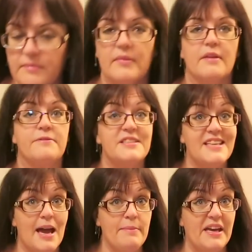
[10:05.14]
for
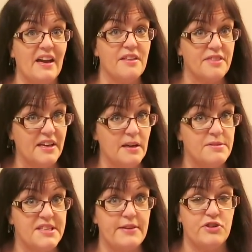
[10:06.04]
Tammy, I think I'm
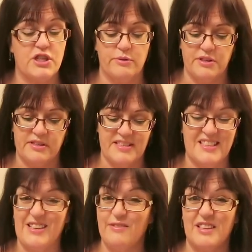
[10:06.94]
safe showing you this
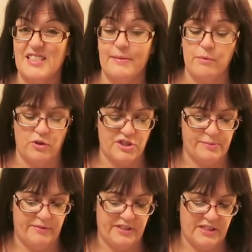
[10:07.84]
because I don't think Tammy watches
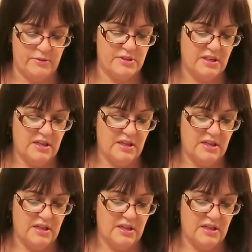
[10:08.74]
my videos.